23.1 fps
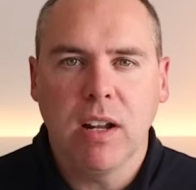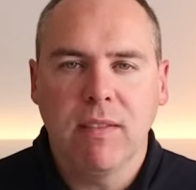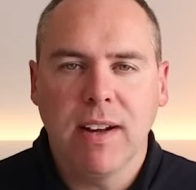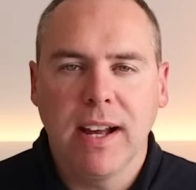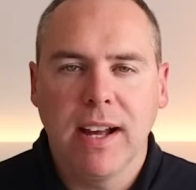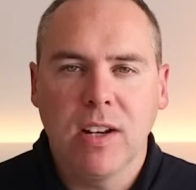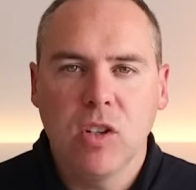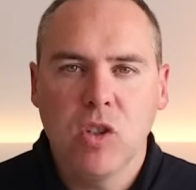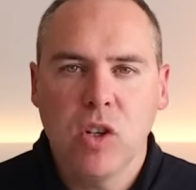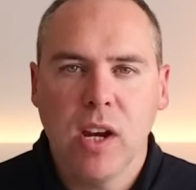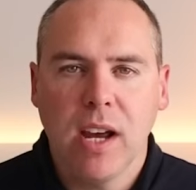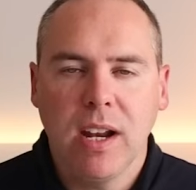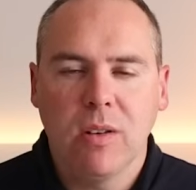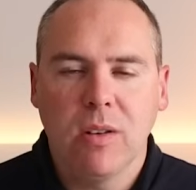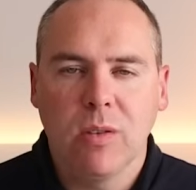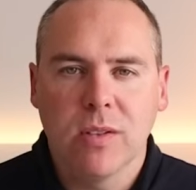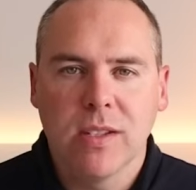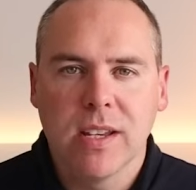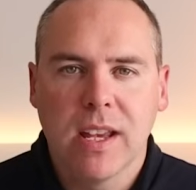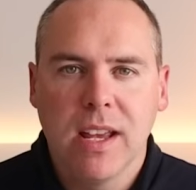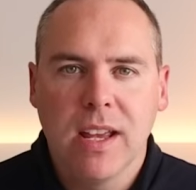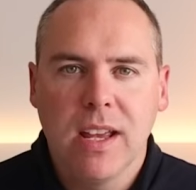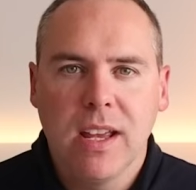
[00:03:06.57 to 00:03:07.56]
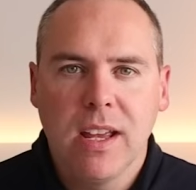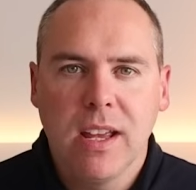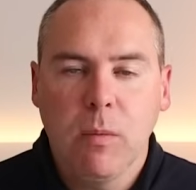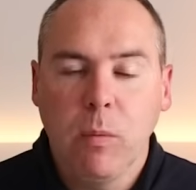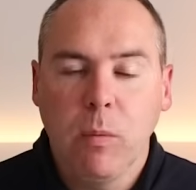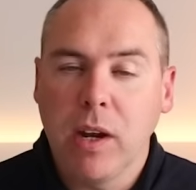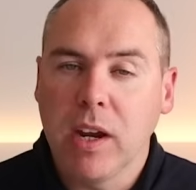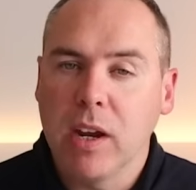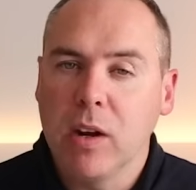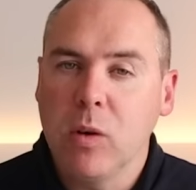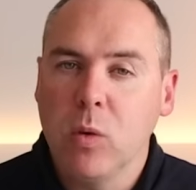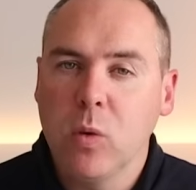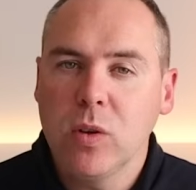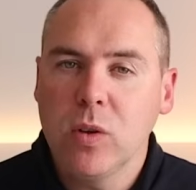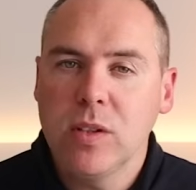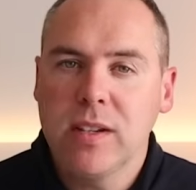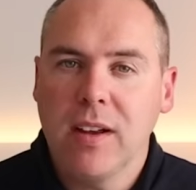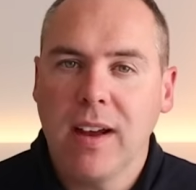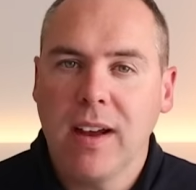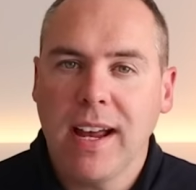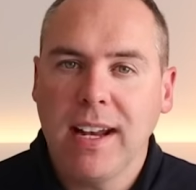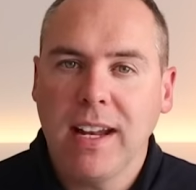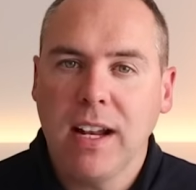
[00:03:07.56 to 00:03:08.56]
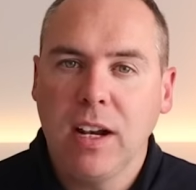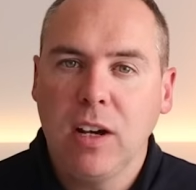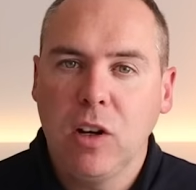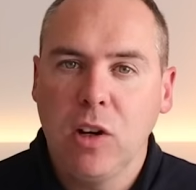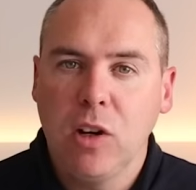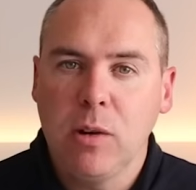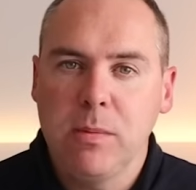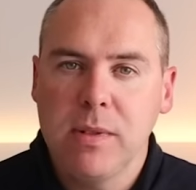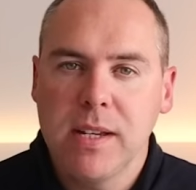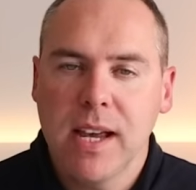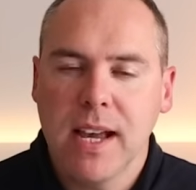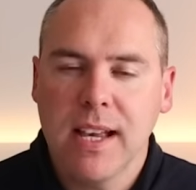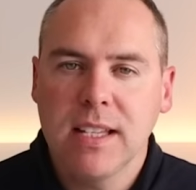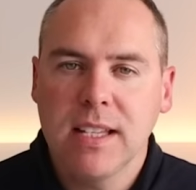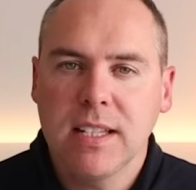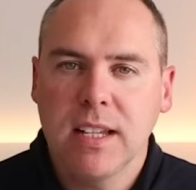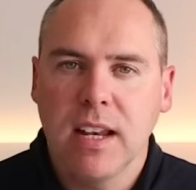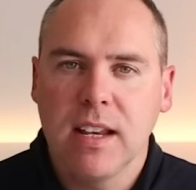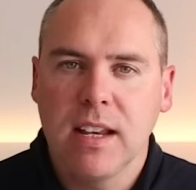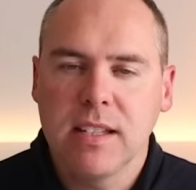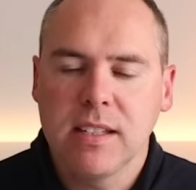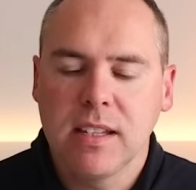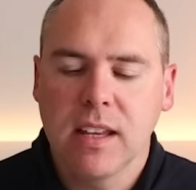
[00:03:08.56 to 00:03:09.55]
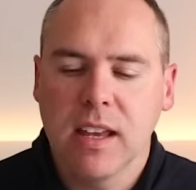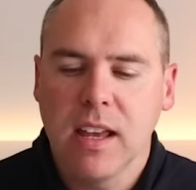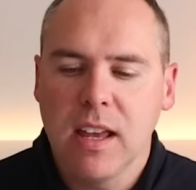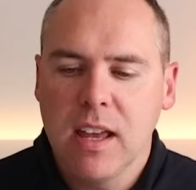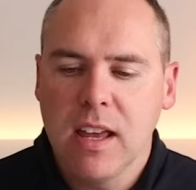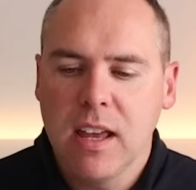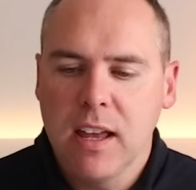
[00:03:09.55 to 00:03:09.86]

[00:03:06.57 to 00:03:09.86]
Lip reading: of our channels, we can also add a Loop task list.